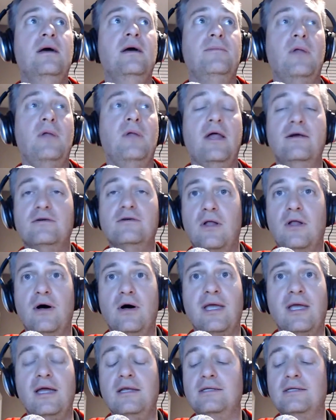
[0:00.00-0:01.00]
Players
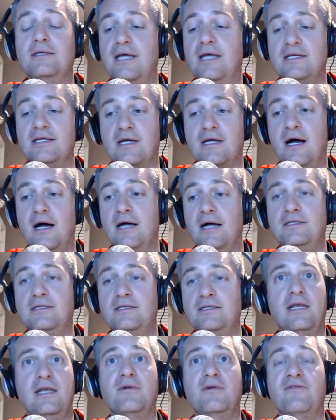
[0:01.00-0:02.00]
log in and test content
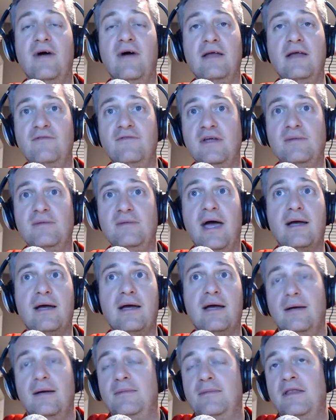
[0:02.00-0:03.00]
and provide feedback.
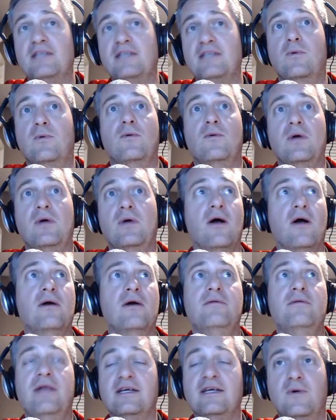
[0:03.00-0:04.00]
I mean, that's where we
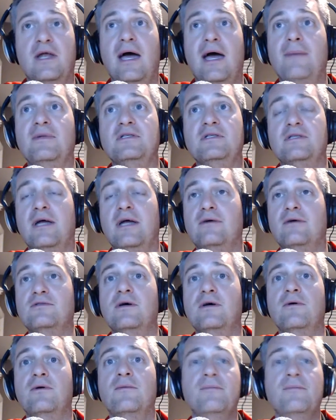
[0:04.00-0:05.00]
are. That's what happens now.
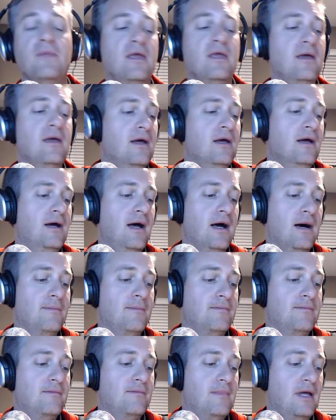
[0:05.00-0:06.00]
So,
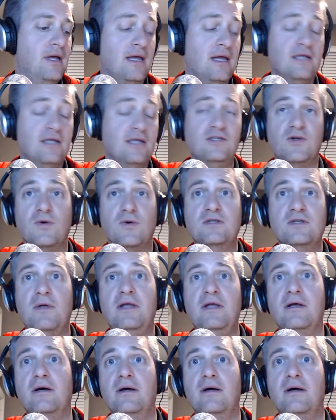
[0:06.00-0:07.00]
and Zors
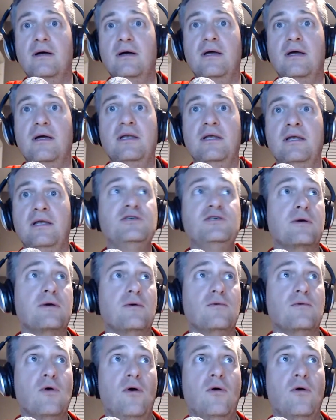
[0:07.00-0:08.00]
played an integral
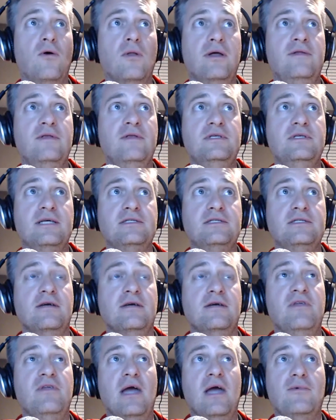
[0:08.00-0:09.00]
role in the testing
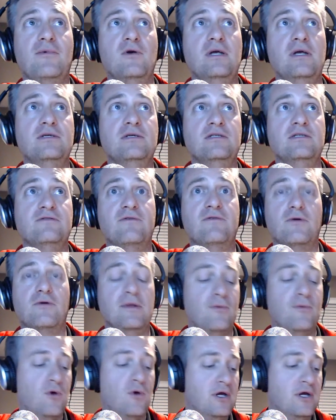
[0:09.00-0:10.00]
of the operations for
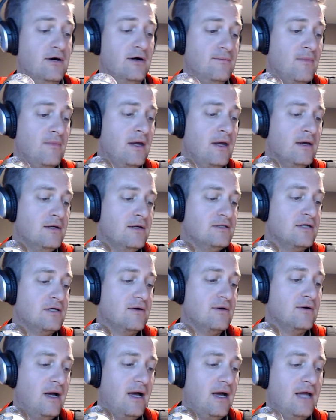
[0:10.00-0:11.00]
3.0.
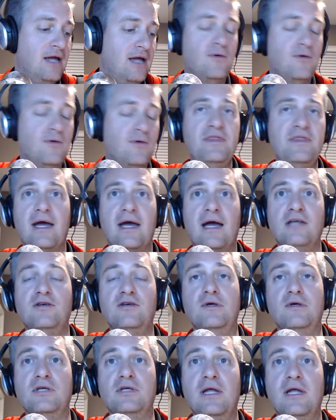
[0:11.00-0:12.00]
So I don't want that
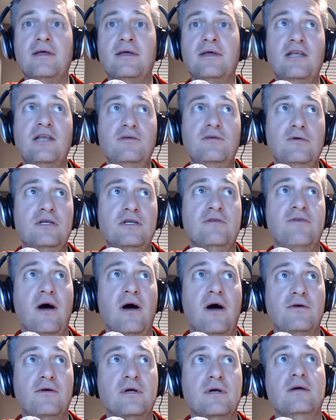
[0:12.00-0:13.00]
contribution and the contribution of
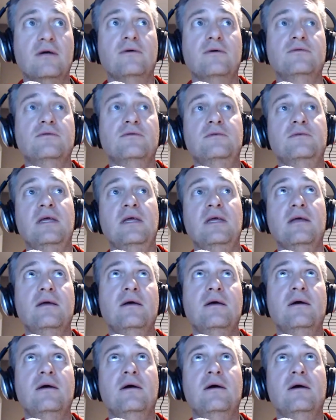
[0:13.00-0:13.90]
other guilds to be